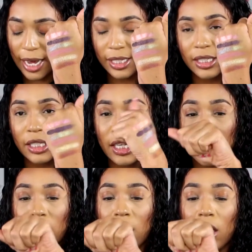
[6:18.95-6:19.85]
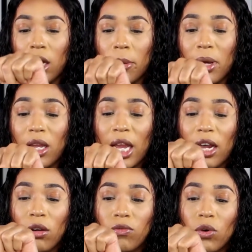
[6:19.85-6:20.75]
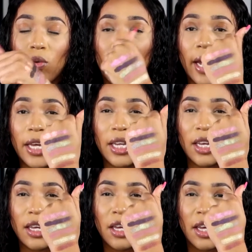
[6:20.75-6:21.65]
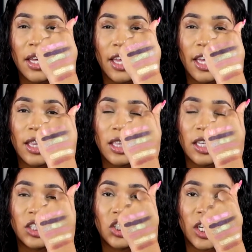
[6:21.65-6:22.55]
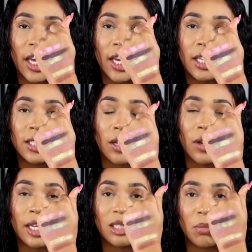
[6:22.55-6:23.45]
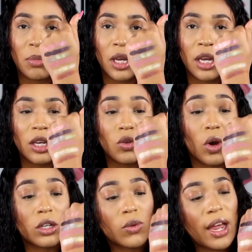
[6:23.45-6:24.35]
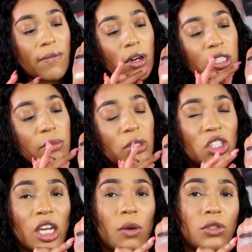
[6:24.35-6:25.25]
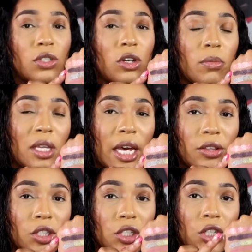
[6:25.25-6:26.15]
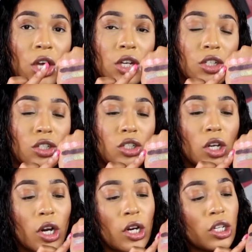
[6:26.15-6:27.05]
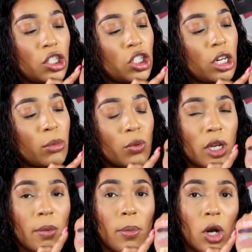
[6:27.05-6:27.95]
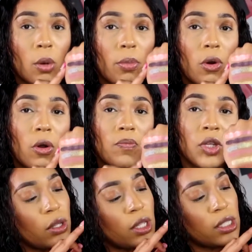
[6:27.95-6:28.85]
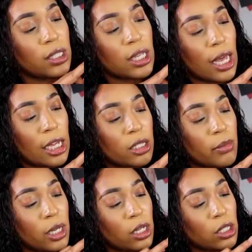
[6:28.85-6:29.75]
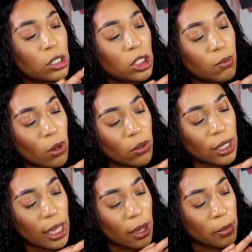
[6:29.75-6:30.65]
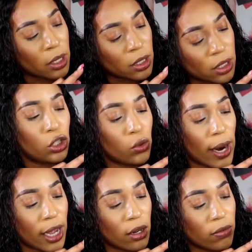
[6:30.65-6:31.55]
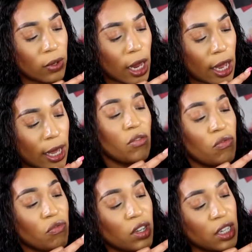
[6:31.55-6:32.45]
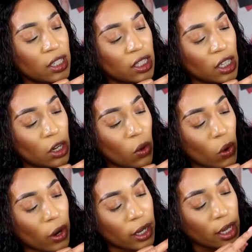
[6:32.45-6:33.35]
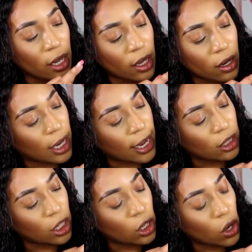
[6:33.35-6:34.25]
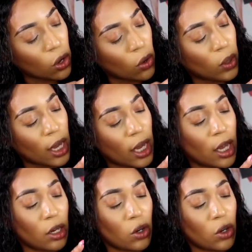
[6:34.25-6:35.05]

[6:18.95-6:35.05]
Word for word: I see um, a lot of variety in these shades like you have some pink you also have our deepest shade which is going to be like this dark shimmery purple this is cosmic smoked amethyst dragonfly venetian orchid lactic gold and